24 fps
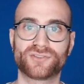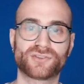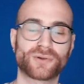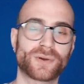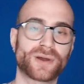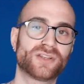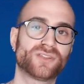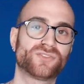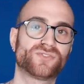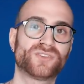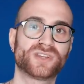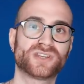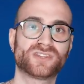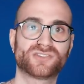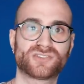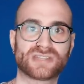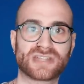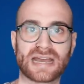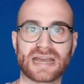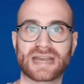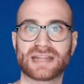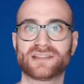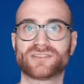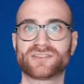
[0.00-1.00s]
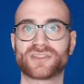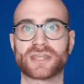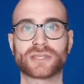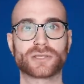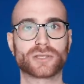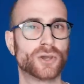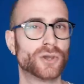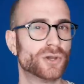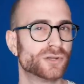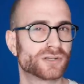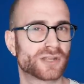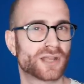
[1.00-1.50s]
So as things stand, they
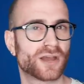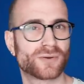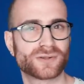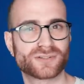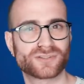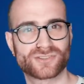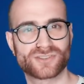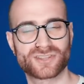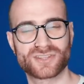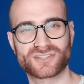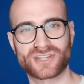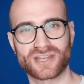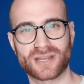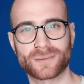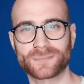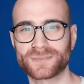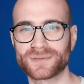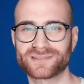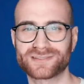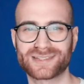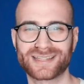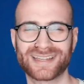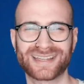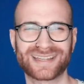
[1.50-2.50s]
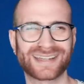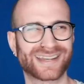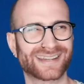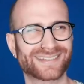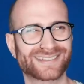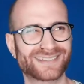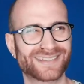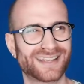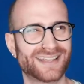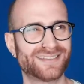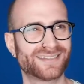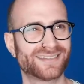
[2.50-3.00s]
could go into the Champions League
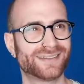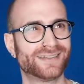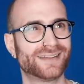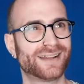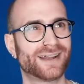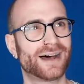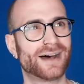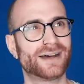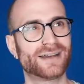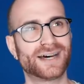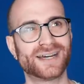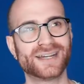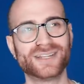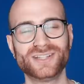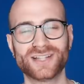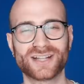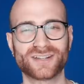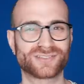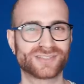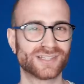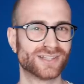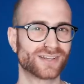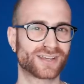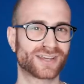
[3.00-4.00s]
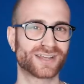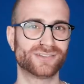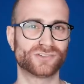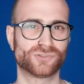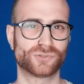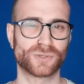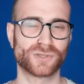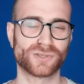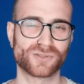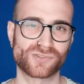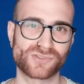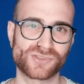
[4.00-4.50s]
next season. You'll have to look
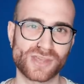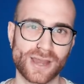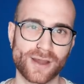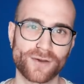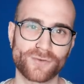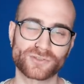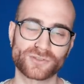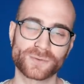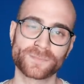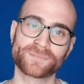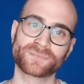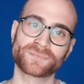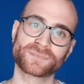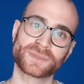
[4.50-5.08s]
into it yourselves.